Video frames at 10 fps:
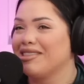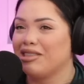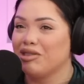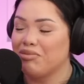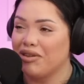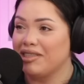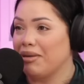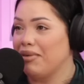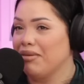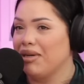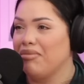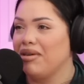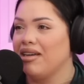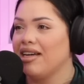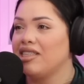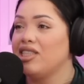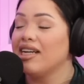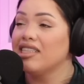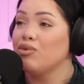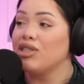So she was born a big baby, and she
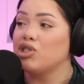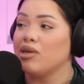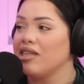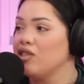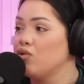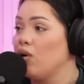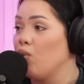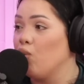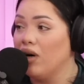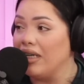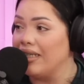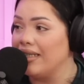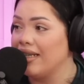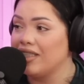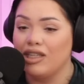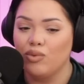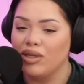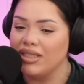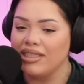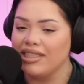actually went straight into a 1. Like she
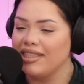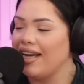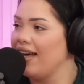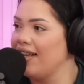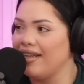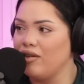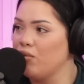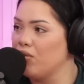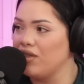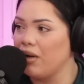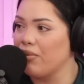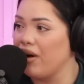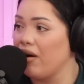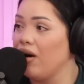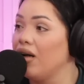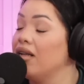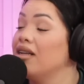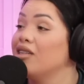wasn't in a newborn diaper at all.